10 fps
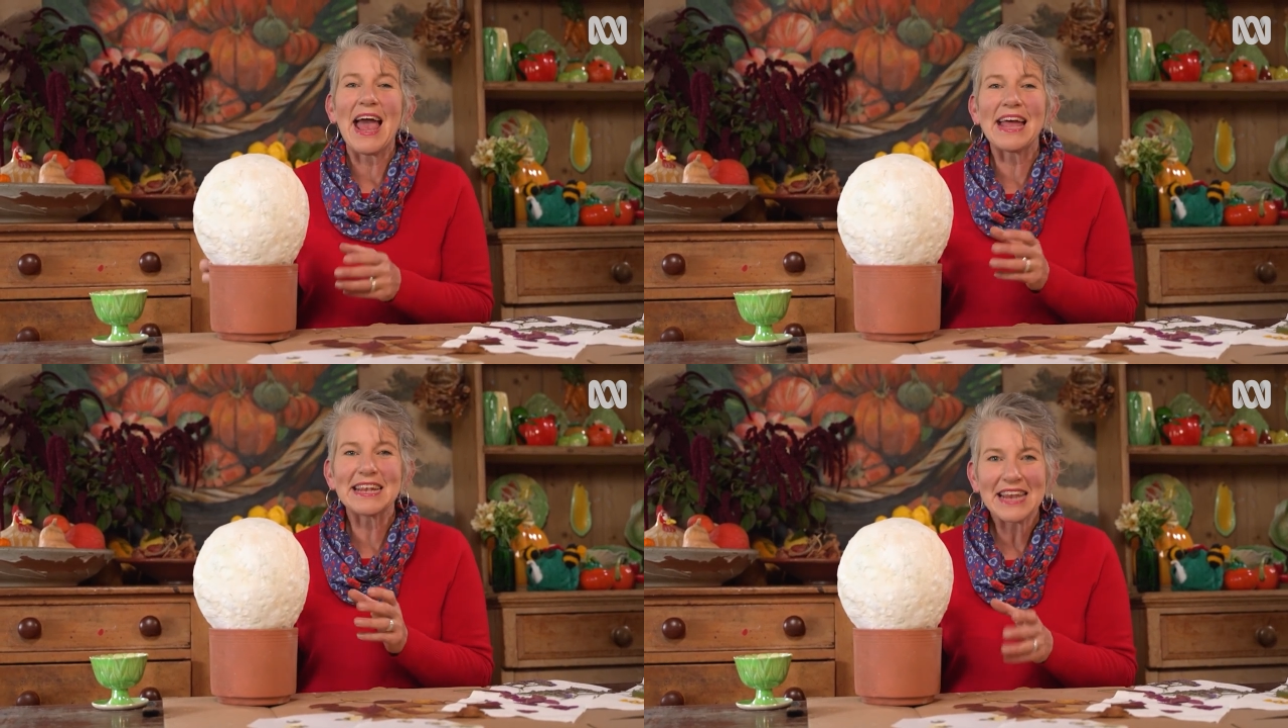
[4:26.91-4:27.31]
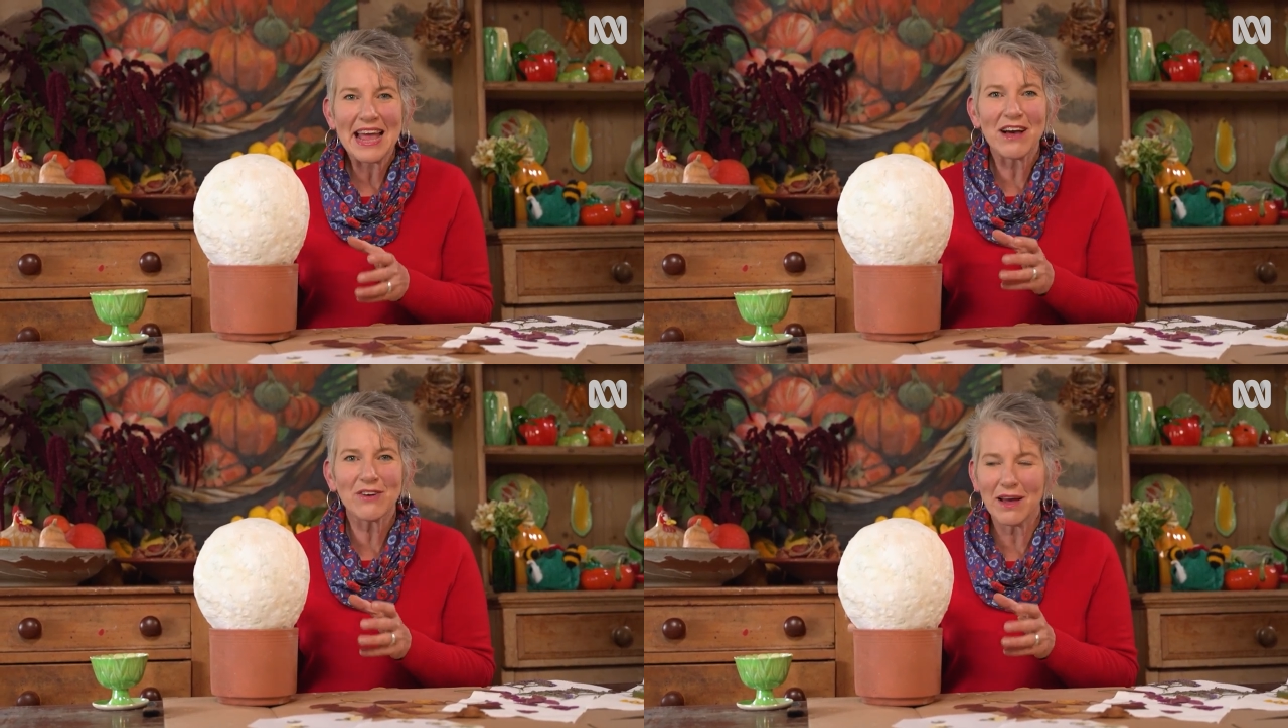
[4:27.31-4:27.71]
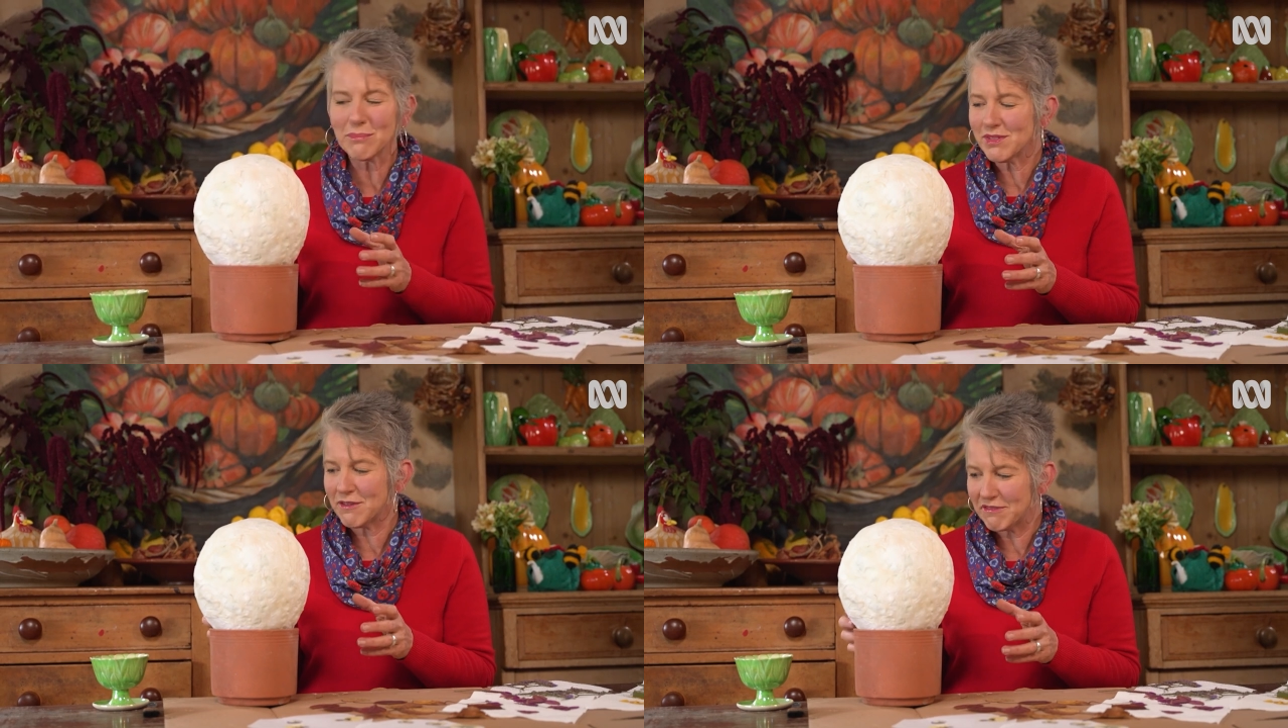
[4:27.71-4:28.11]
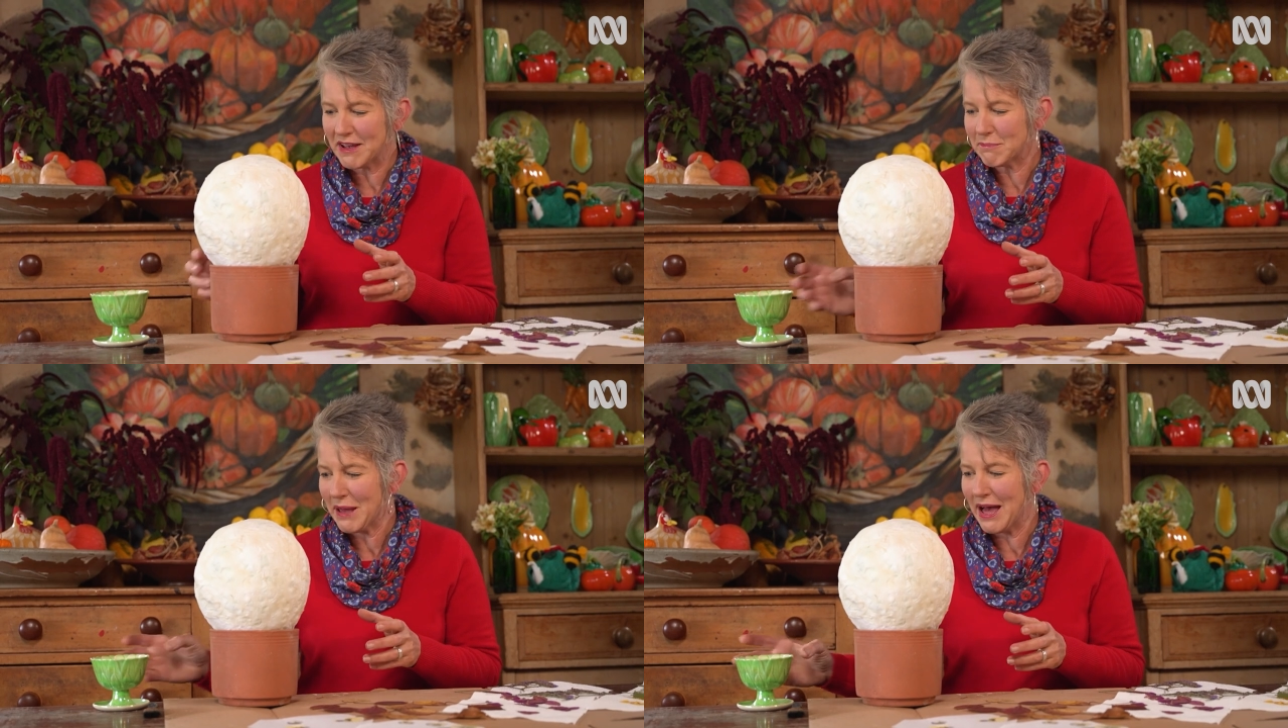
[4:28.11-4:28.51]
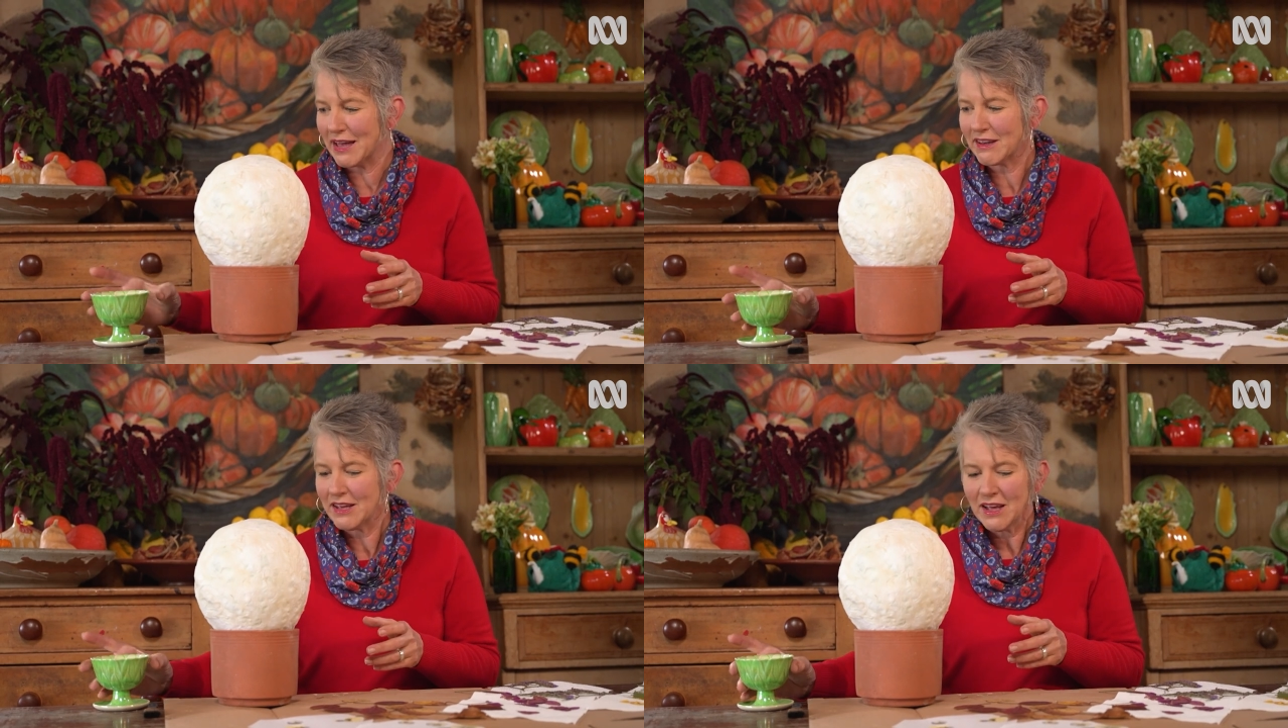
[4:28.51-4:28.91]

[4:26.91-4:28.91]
And now comes the fun part.